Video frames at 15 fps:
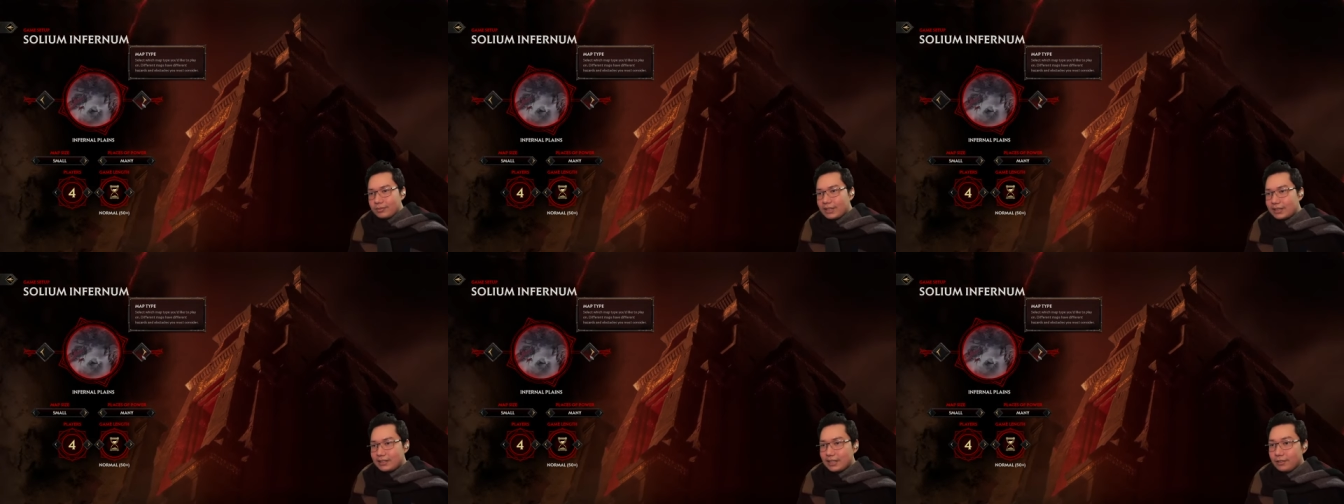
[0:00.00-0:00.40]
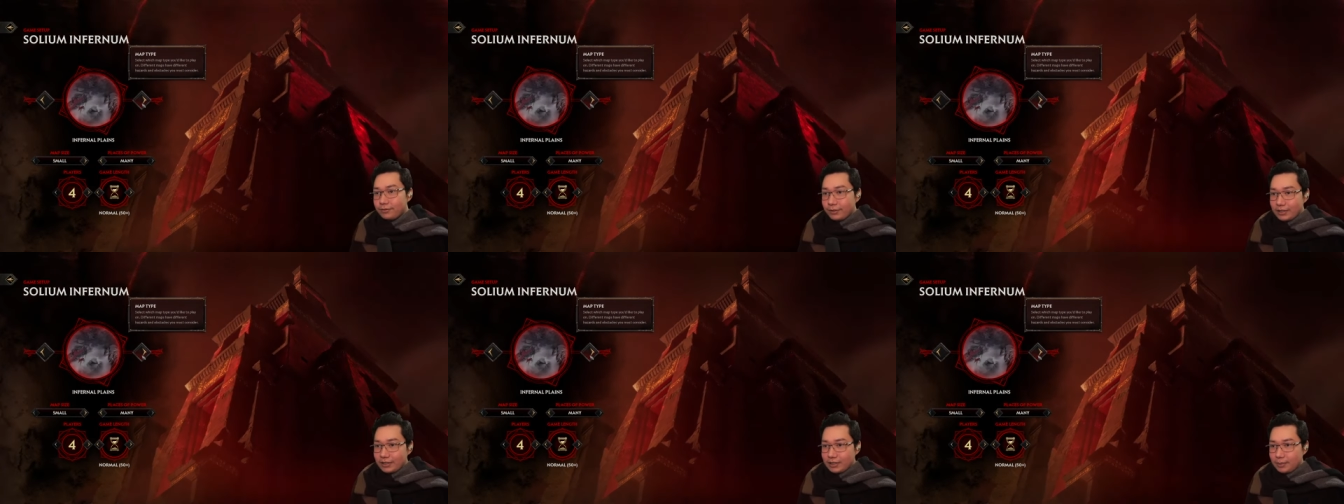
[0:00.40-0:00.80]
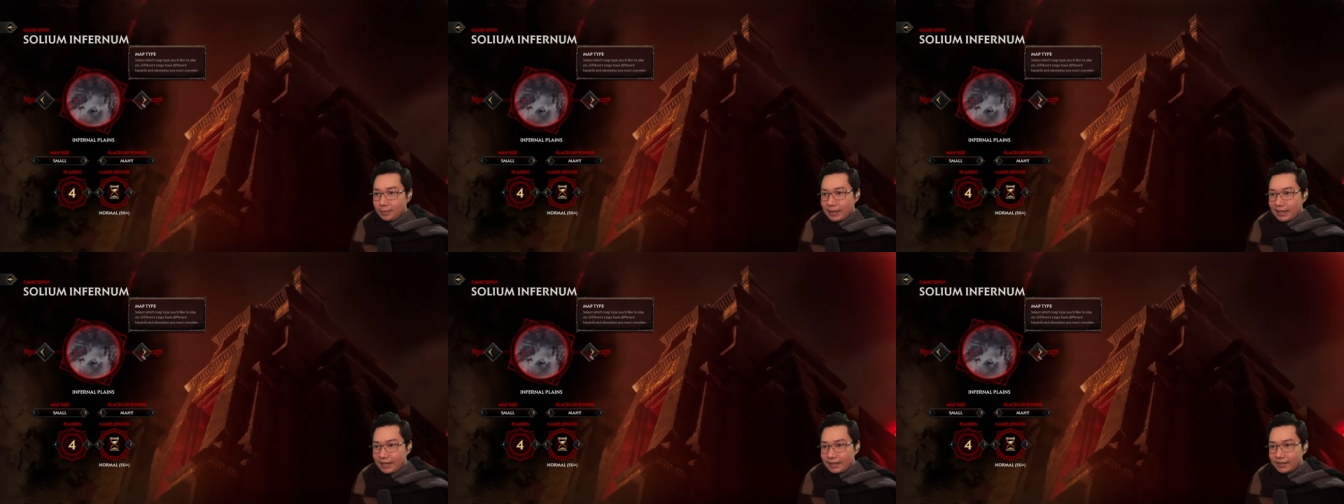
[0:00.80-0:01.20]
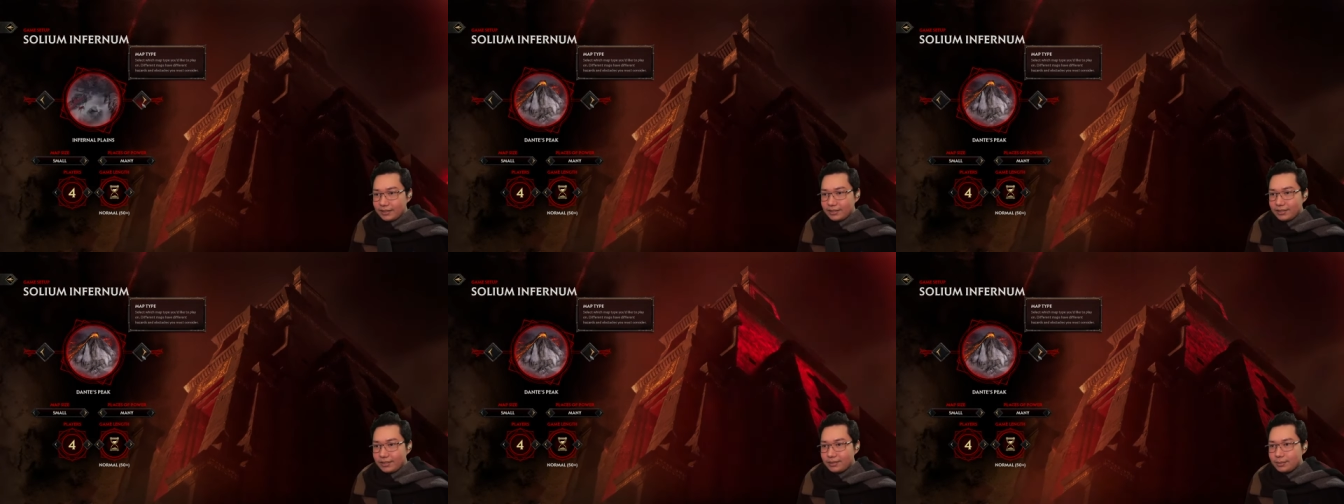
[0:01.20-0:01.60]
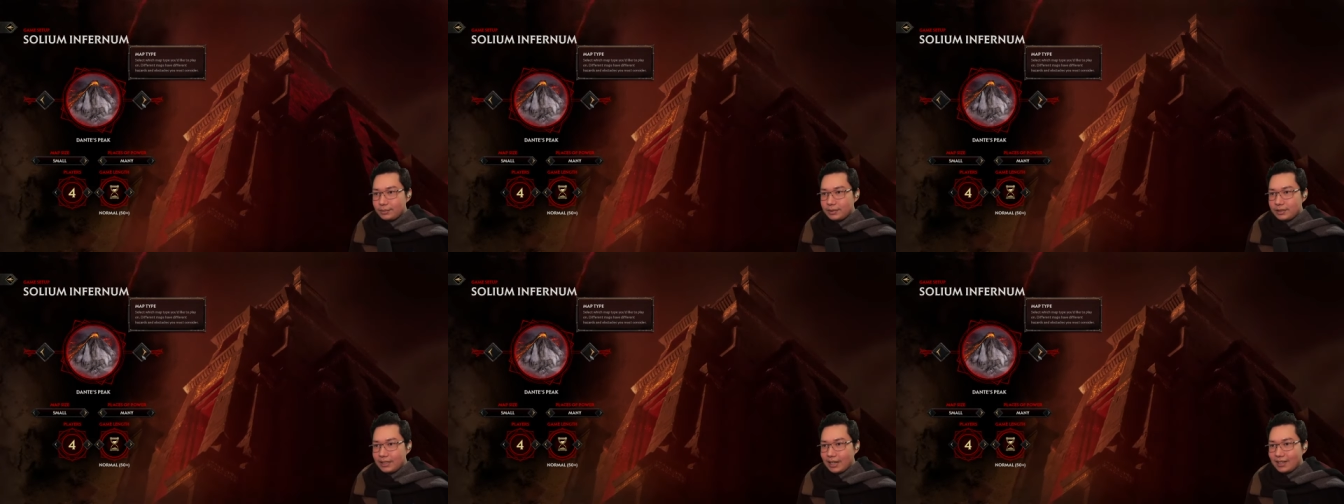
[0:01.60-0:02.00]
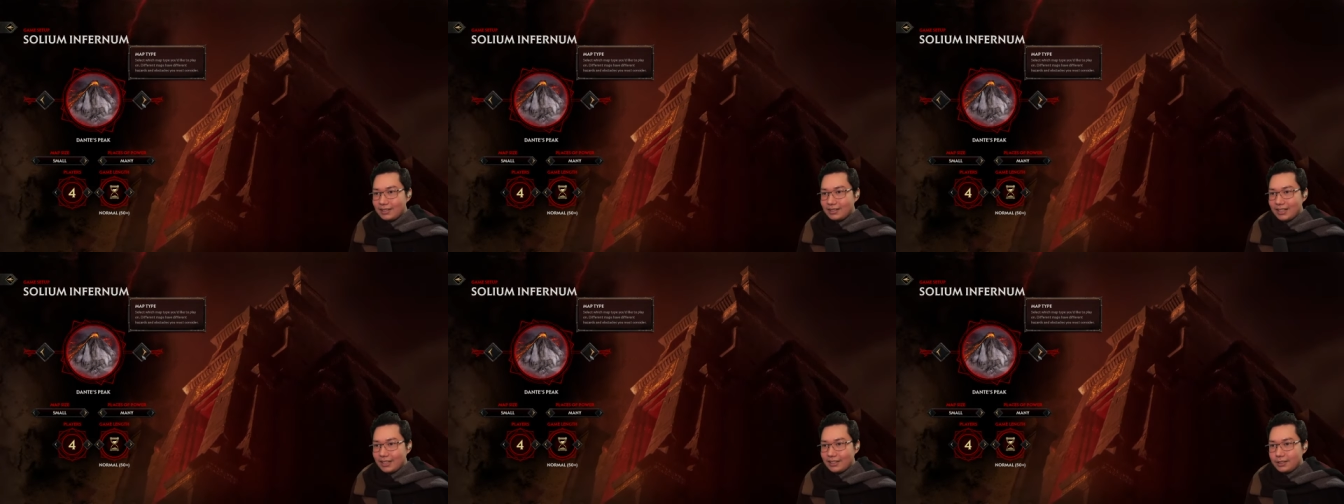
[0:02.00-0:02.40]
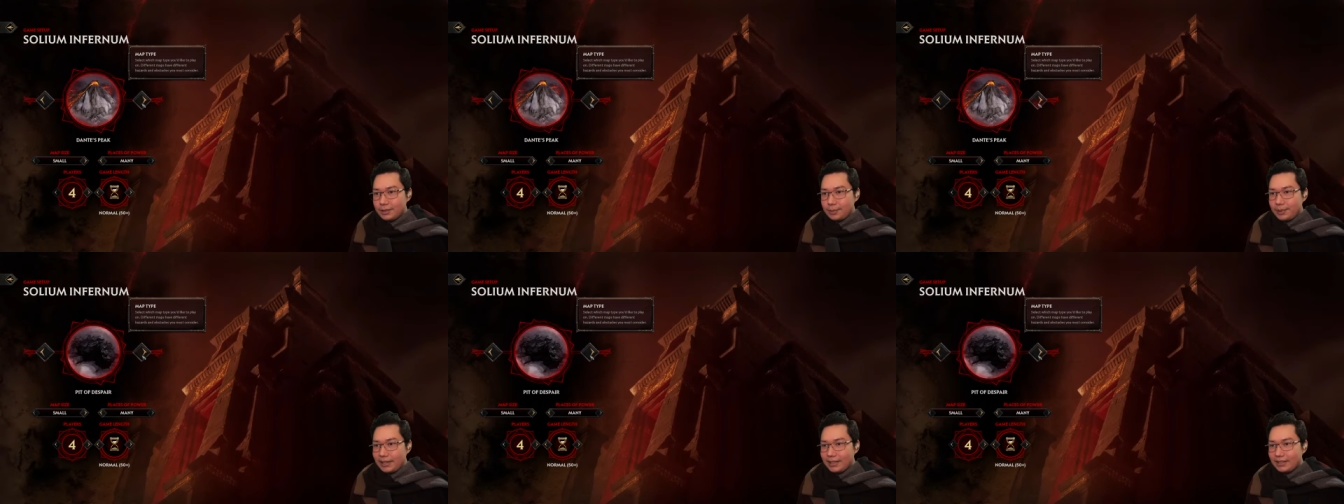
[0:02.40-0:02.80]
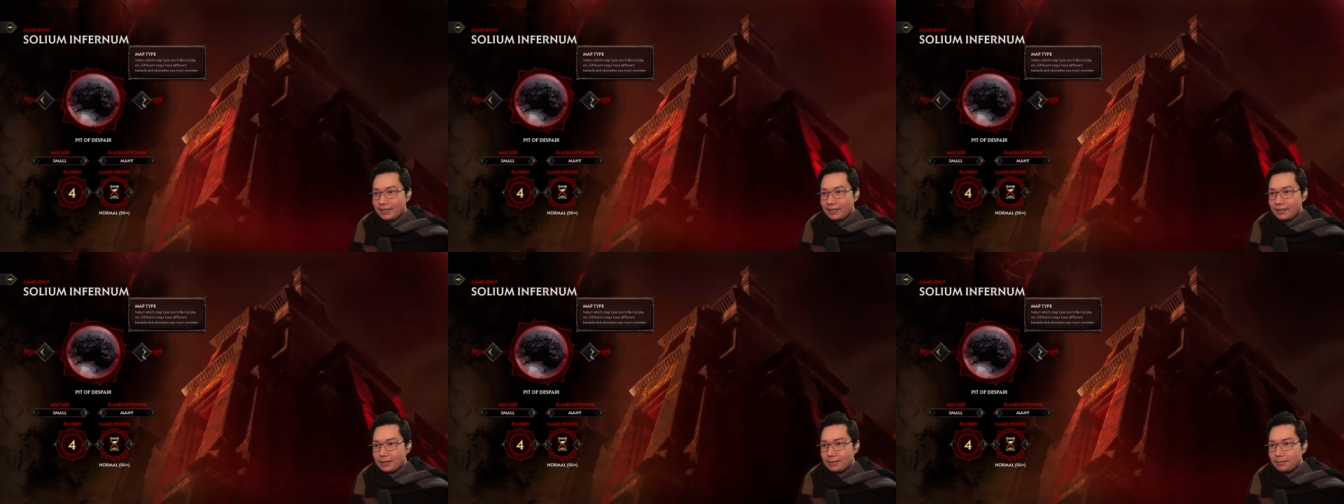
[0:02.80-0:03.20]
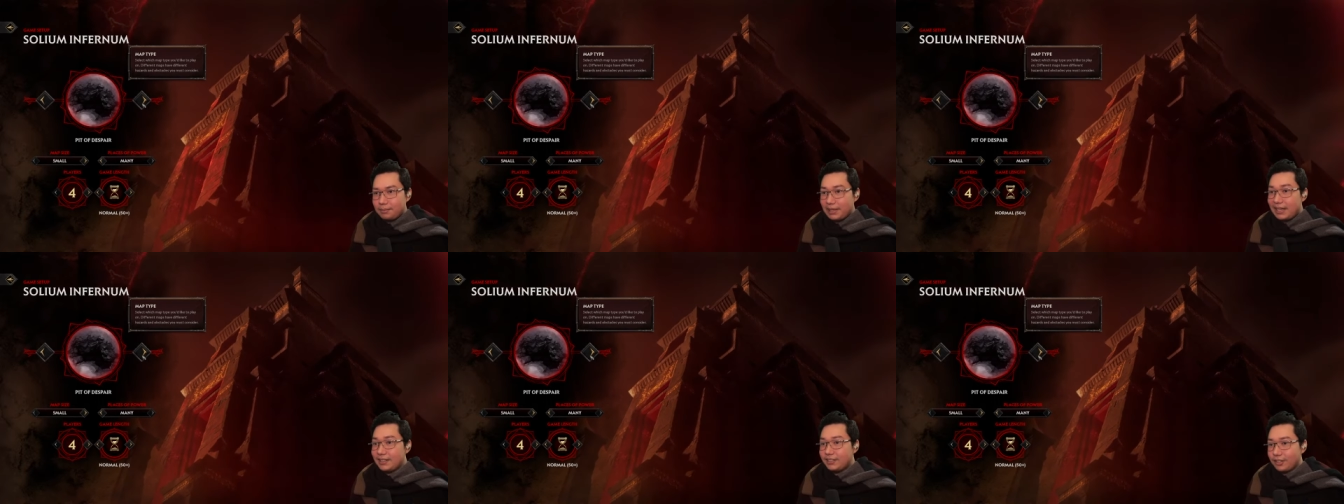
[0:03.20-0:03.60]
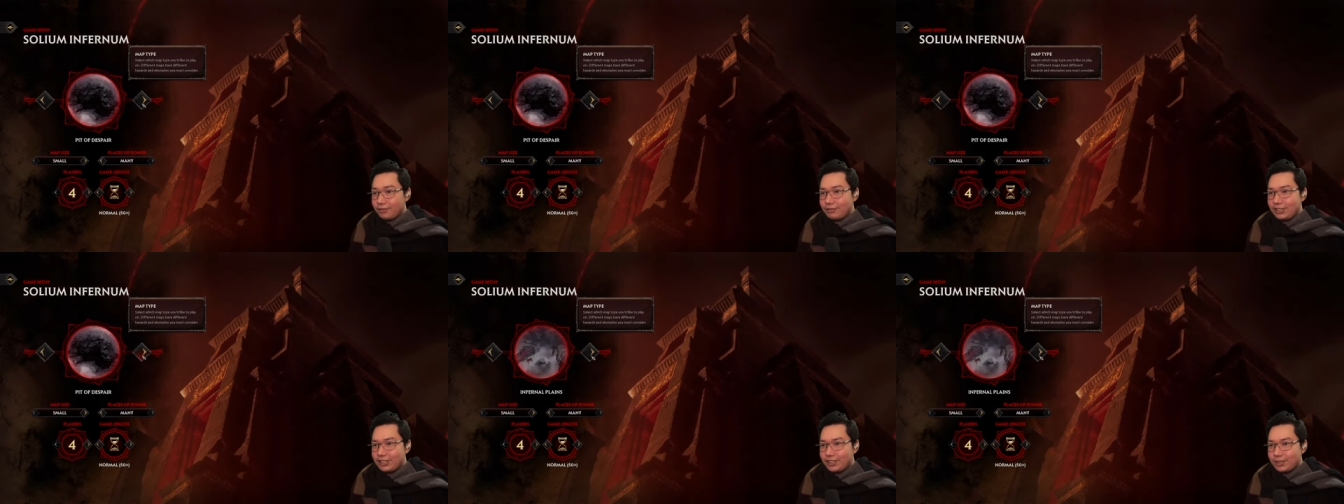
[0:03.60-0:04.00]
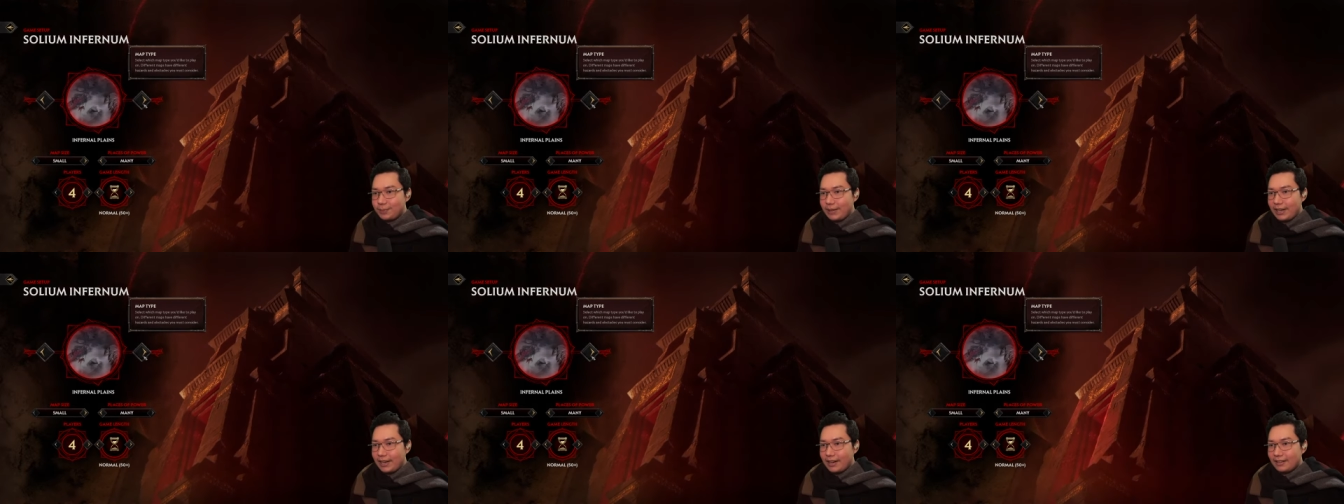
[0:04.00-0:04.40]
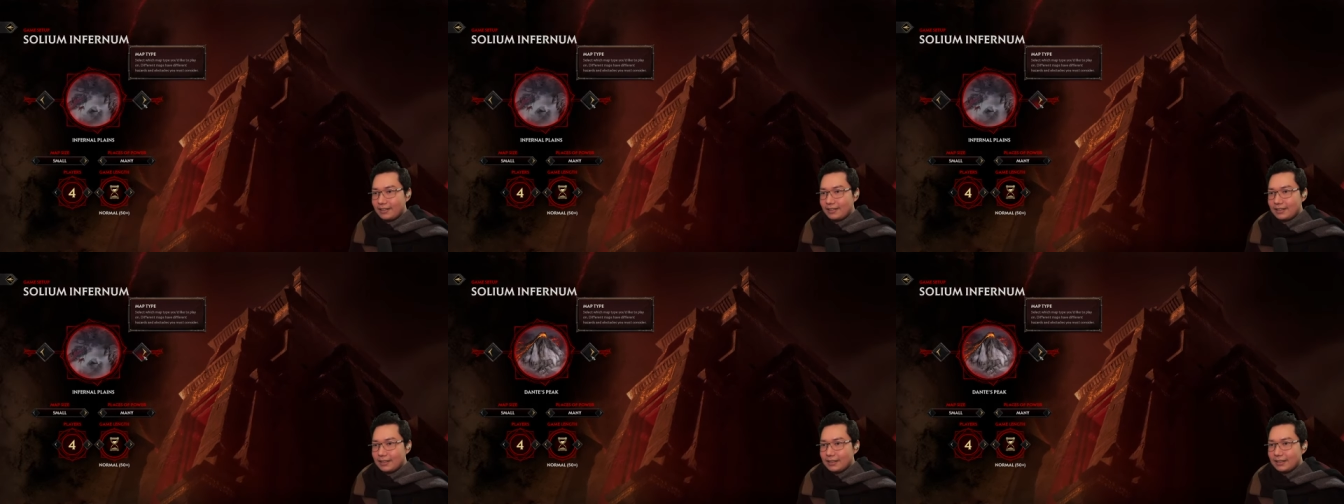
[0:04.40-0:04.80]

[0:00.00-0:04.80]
there's Infernal Plains, Dante's Peak, Pit of Despair.